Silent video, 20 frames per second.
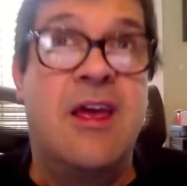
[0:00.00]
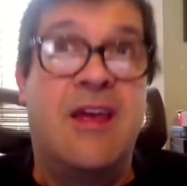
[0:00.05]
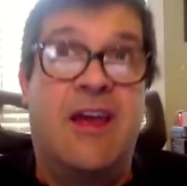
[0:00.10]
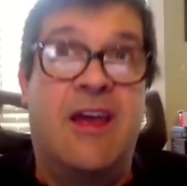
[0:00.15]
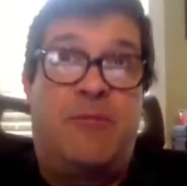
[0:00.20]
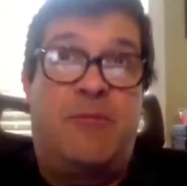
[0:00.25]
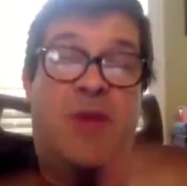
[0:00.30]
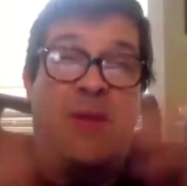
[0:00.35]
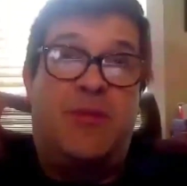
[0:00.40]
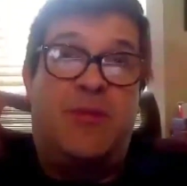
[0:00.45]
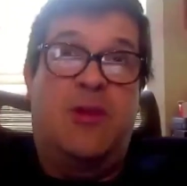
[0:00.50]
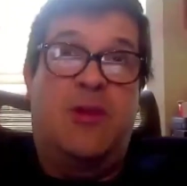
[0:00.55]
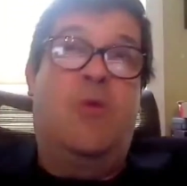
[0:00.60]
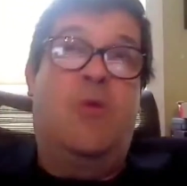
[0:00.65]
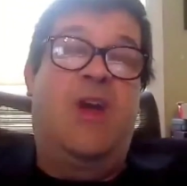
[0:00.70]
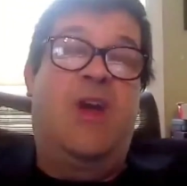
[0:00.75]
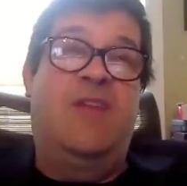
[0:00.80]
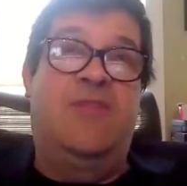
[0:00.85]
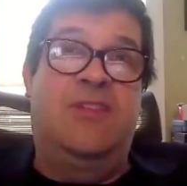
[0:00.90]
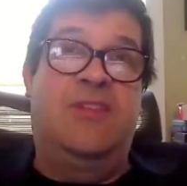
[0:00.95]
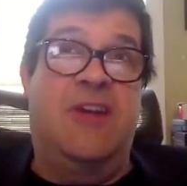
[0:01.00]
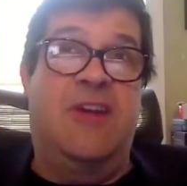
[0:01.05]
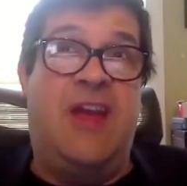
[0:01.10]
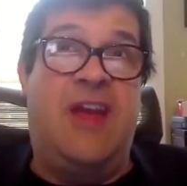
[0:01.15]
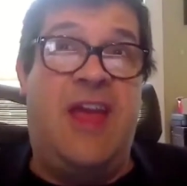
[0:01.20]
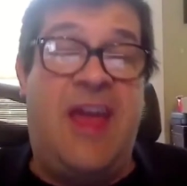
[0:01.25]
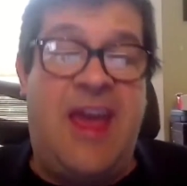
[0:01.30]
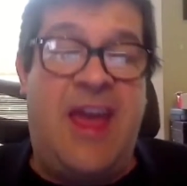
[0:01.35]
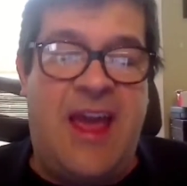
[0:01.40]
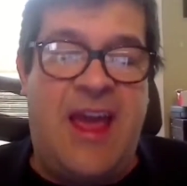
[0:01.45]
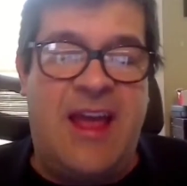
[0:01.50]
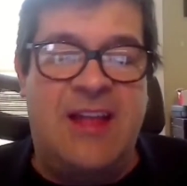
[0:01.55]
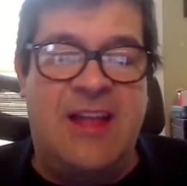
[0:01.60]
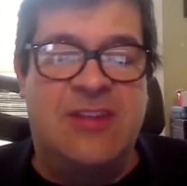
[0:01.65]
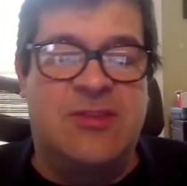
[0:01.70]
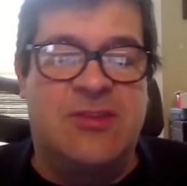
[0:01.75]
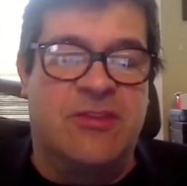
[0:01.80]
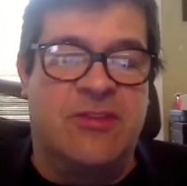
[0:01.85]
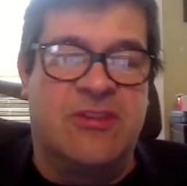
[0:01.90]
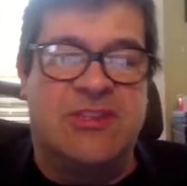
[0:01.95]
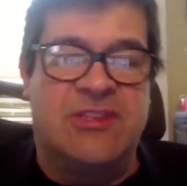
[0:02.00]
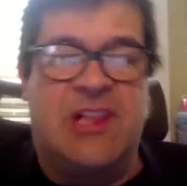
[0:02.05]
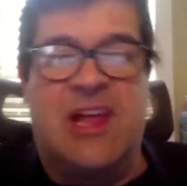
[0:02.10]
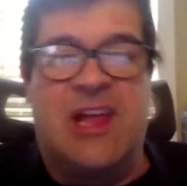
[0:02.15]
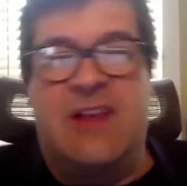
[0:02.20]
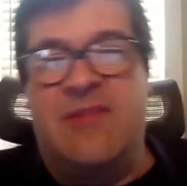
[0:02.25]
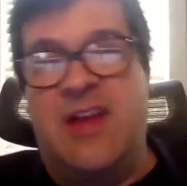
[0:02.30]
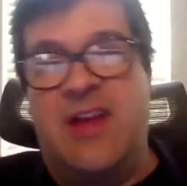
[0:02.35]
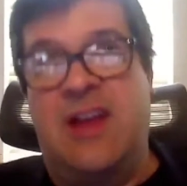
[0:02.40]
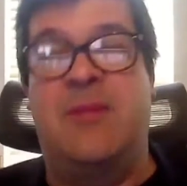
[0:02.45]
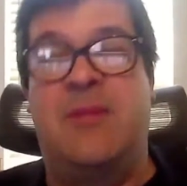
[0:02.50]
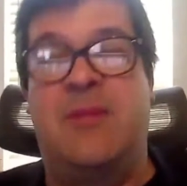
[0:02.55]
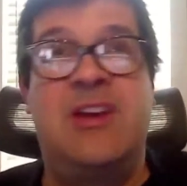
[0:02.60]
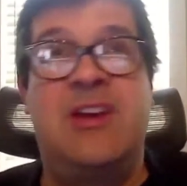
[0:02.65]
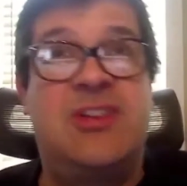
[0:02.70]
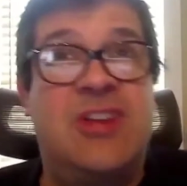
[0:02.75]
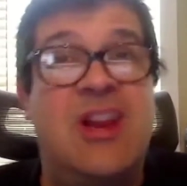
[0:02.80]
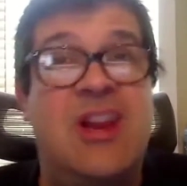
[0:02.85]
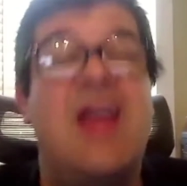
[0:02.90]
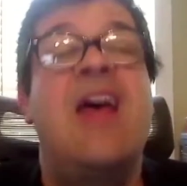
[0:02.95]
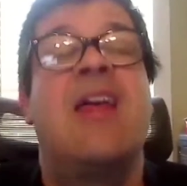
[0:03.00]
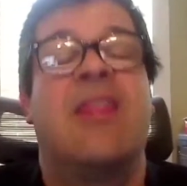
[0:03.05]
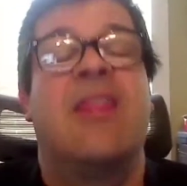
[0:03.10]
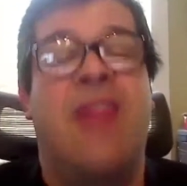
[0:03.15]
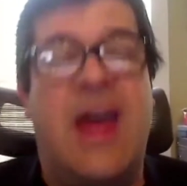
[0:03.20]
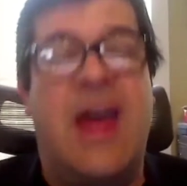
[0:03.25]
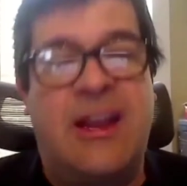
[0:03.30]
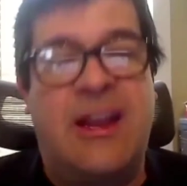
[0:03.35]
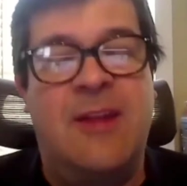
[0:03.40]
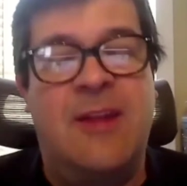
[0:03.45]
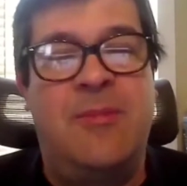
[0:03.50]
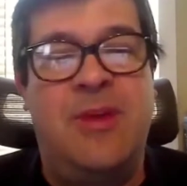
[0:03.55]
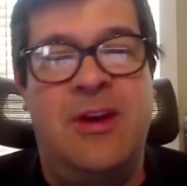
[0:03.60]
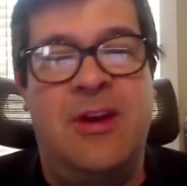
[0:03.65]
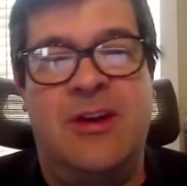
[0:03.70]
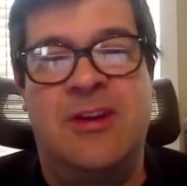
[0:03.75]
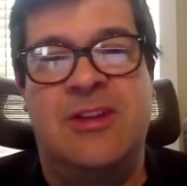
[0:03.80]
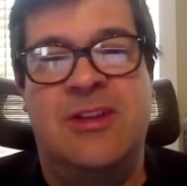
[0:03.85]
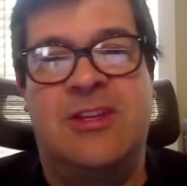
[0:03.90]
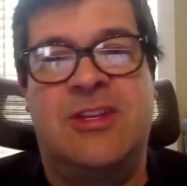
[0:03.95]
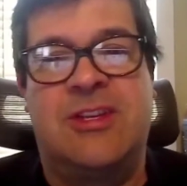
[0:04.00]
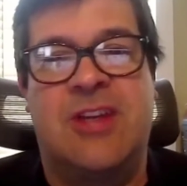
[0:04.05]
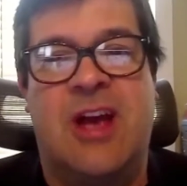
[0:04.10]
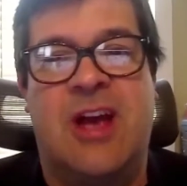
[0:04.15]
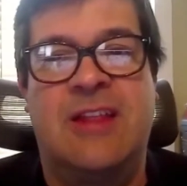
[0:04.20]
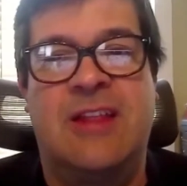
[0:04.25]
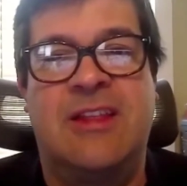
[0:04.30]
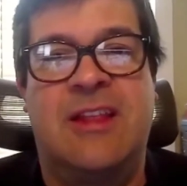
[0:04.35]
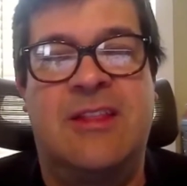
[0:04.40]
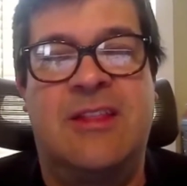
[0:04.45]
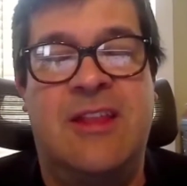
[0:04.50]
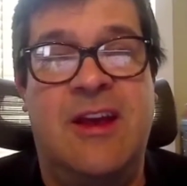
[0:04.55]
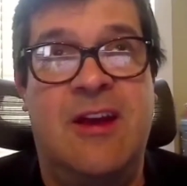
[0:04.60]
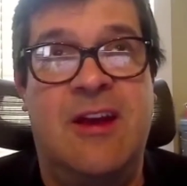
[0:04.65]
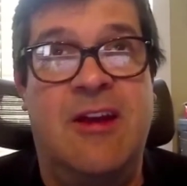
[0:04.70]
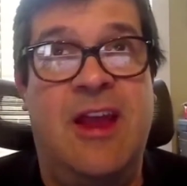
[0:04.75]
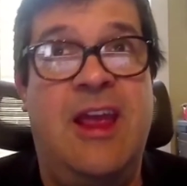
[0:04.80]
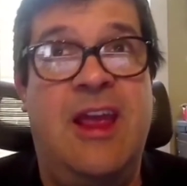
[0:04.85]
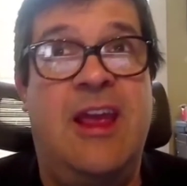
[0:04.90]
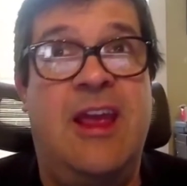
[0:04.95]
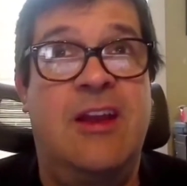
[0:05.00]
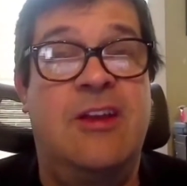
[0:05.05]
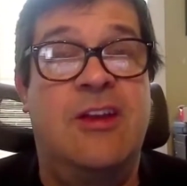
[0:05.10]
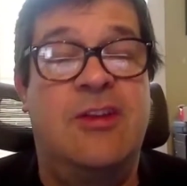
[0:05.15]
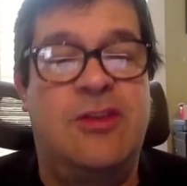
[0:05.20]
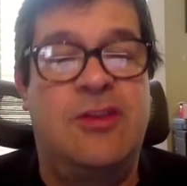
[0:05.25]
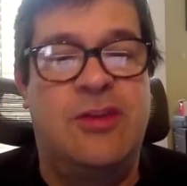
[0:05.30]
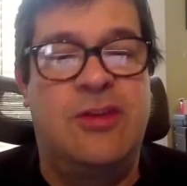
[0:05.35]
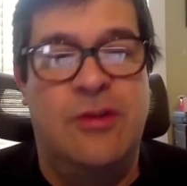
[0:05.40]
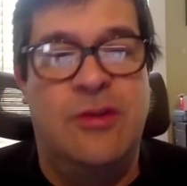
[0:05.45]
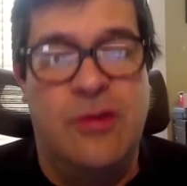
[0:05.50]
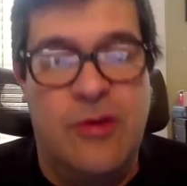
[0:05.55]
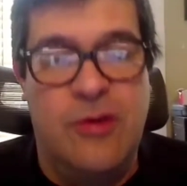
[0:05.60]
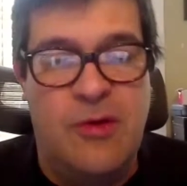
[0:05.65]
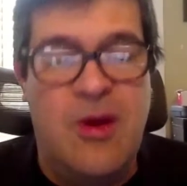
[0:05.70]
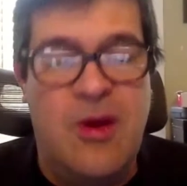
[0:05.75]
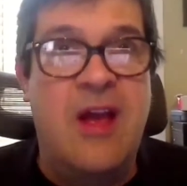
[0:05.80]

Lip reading: if people are waving their hands or there's a lot of animation, that could be a good sign that they're into